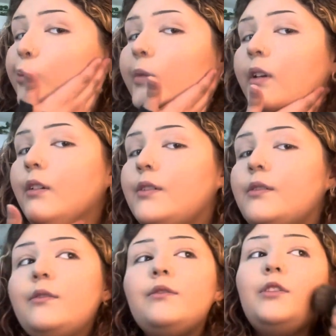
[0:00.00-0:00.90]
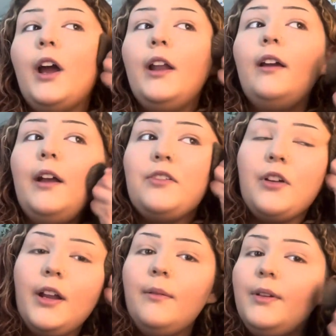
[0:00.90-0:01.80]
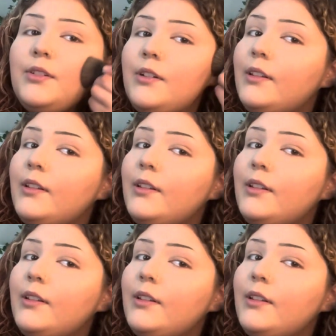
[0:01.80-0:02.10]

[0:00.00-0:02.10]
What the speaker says: And also I try to make sure